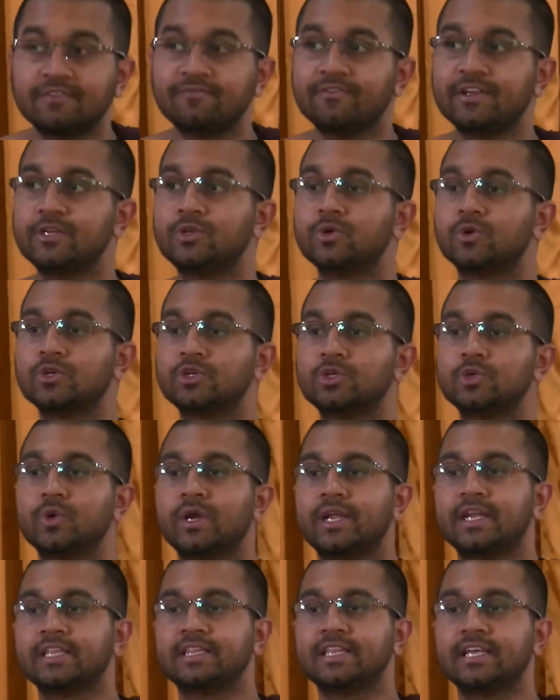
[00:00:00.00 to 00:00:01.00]
we don't do
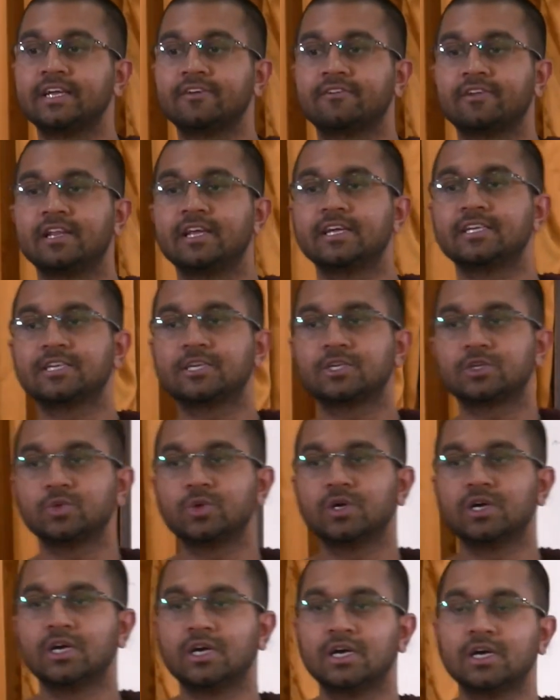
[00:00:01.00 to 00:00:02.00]
anything related
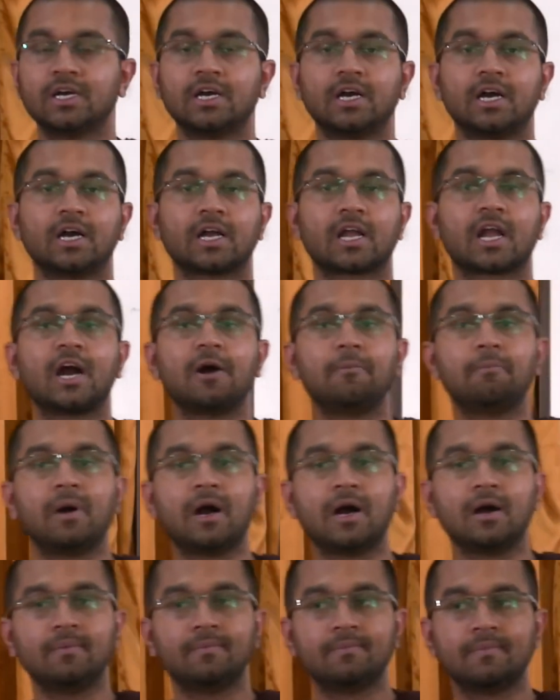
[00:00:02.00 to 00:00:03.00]
to a
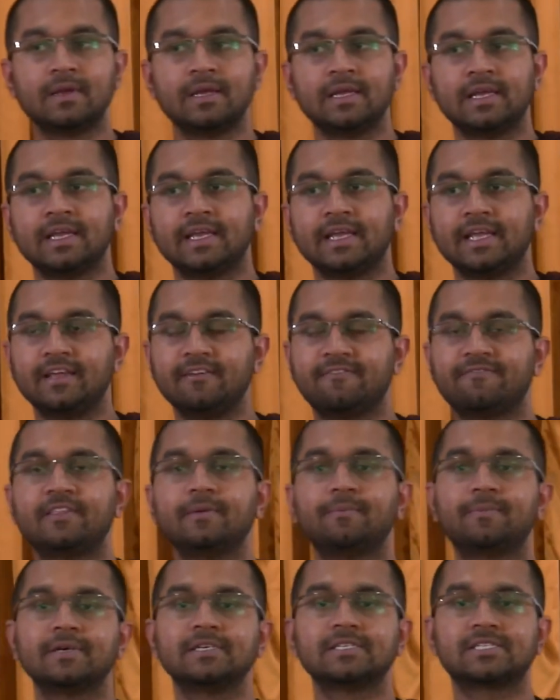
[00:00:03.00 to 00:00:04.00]
Kamma, if
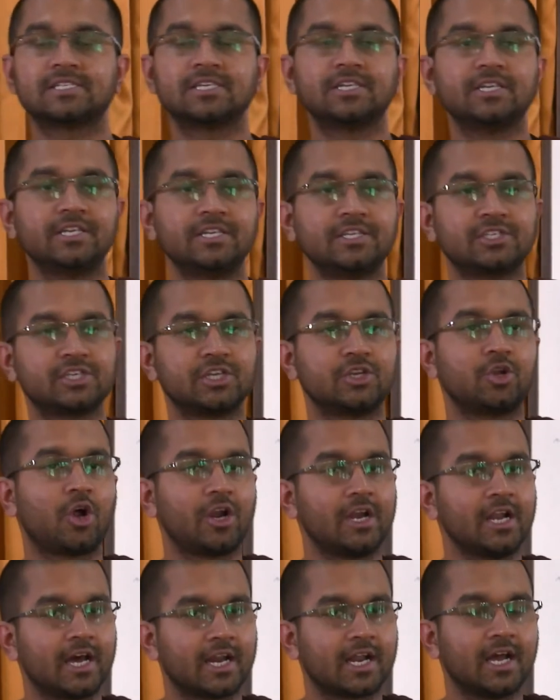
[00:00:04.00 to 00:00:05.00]
the person is a
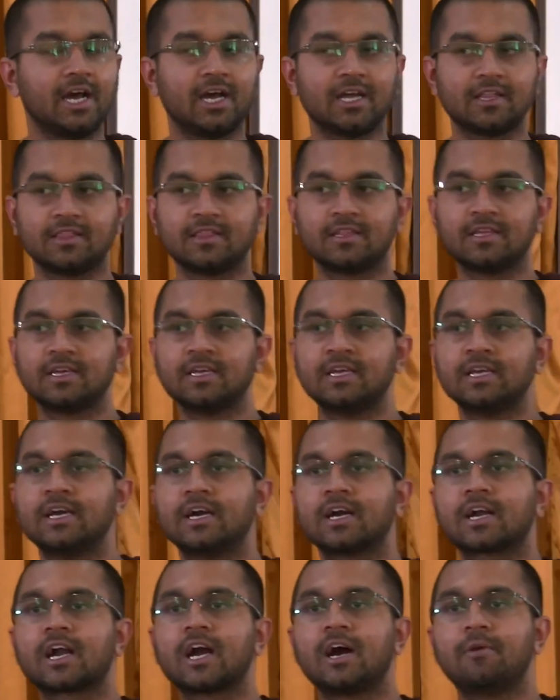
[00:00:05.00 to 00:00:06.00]
non-Arahant,
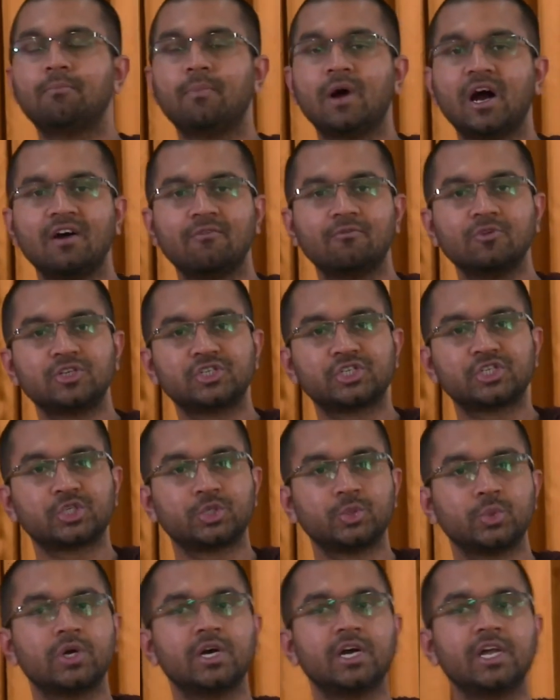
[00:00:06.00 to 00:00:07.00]
a Kamma would
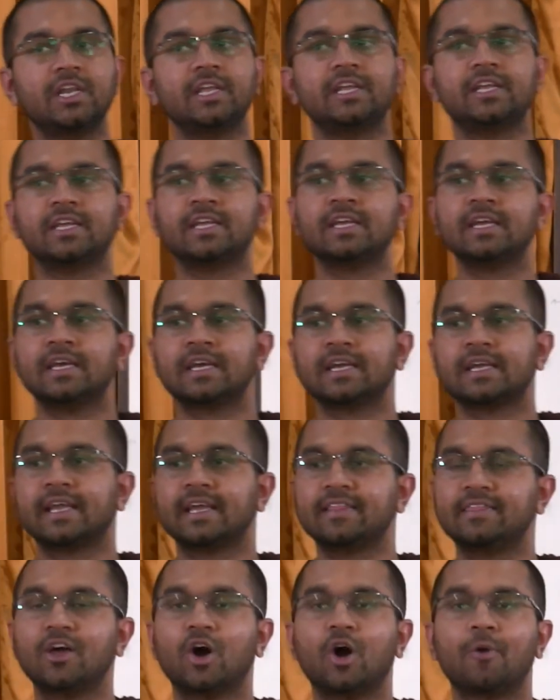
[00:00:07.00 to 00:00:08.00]
surely
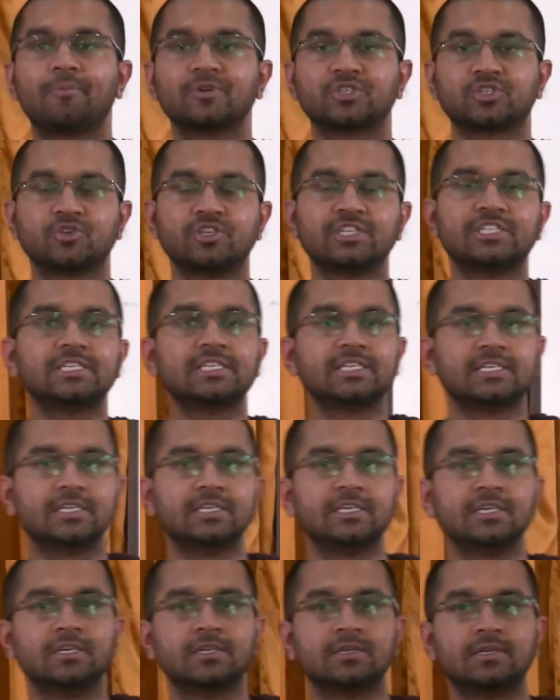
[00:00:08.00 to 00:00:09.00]
get the opportunity
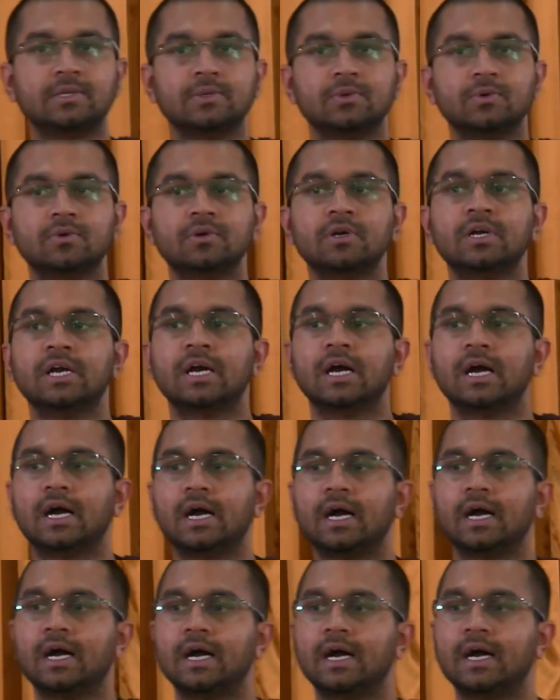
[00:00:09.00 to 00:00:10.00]
to
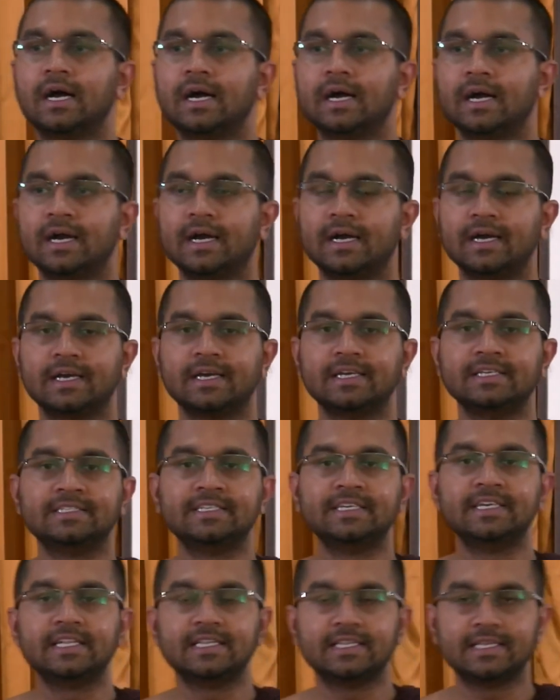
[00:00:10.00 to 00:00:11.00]

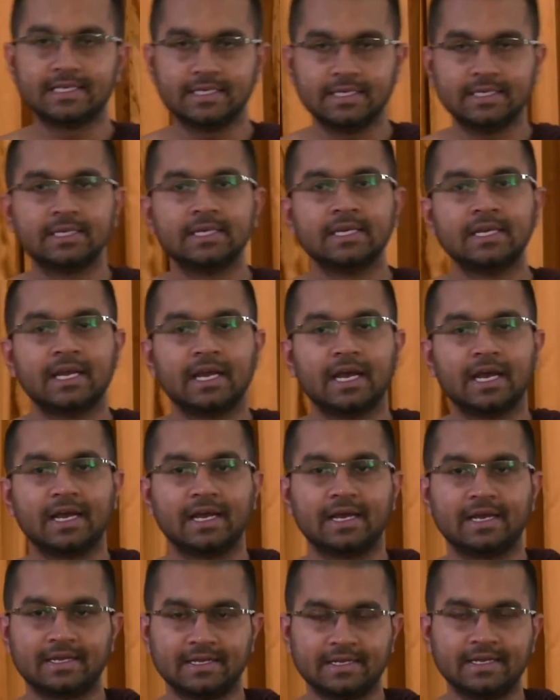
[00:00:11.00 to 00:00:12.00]
yield the
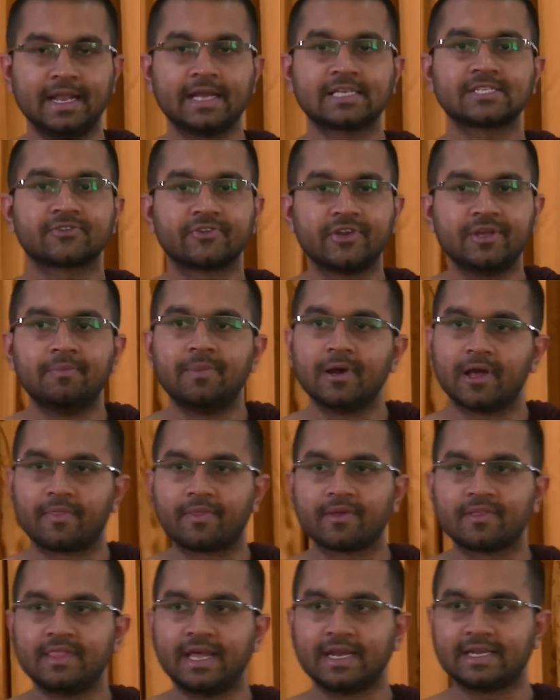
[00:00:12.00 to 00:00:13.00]
next rebirth.
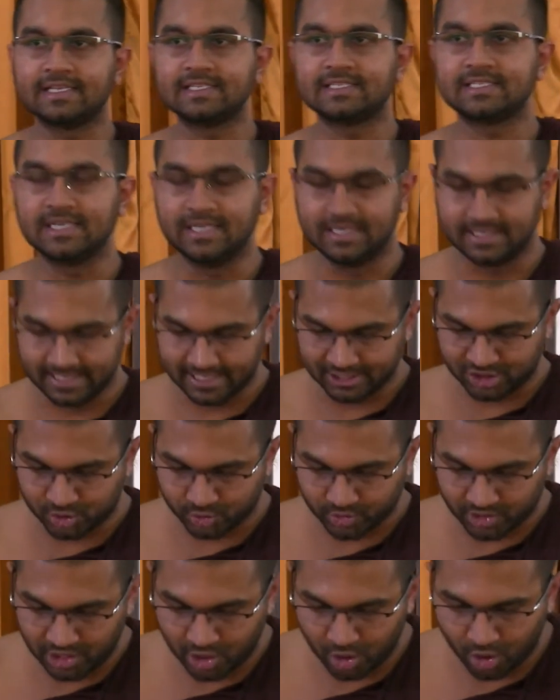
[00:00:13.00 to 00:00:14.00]
That is a
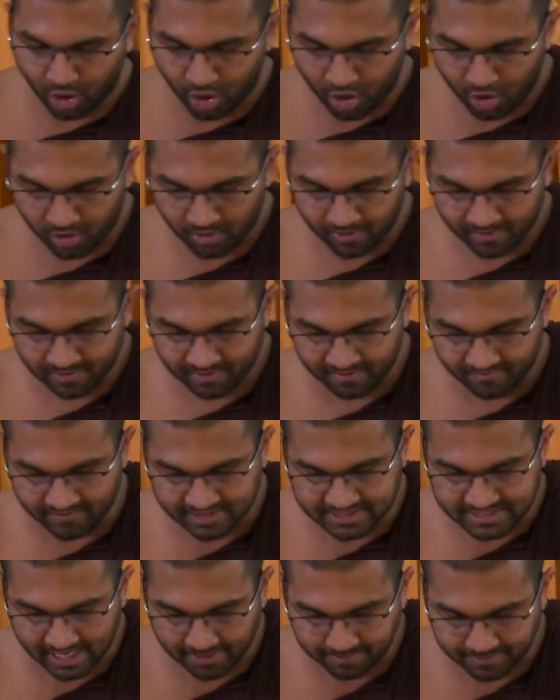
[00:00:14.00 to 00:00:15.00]
natural law
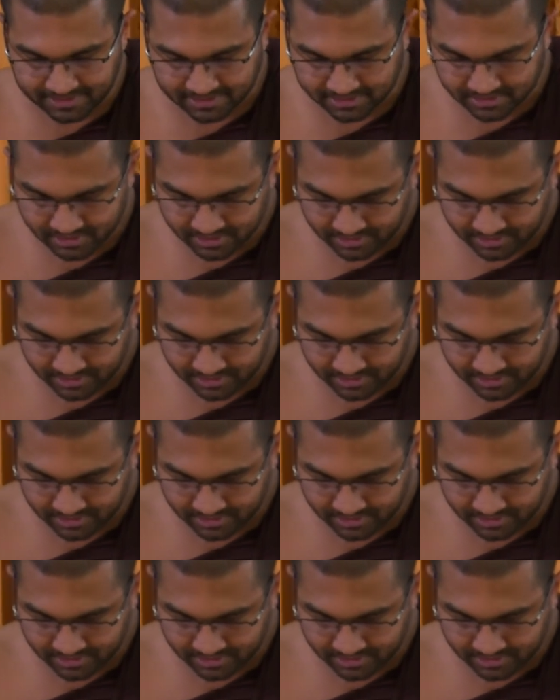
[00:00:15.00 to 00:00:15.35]
which happens,